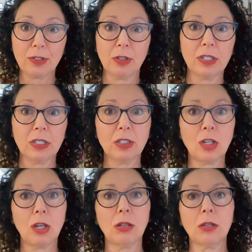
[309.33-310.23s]
So this is
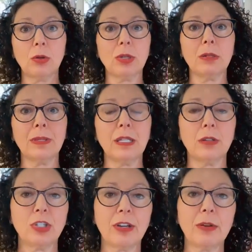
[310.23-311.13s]
all going to
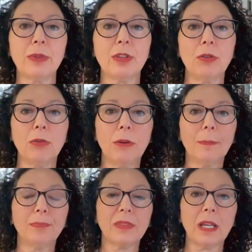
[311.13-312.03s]
be sharing with you
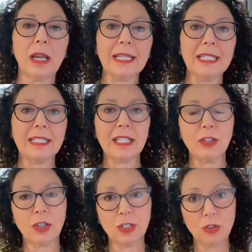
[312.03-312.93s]
ideas
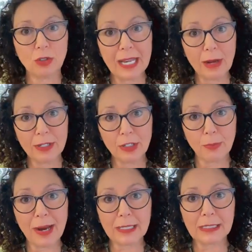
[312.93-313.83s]
that you can use now in
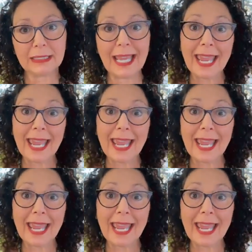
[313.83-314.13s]
your practice.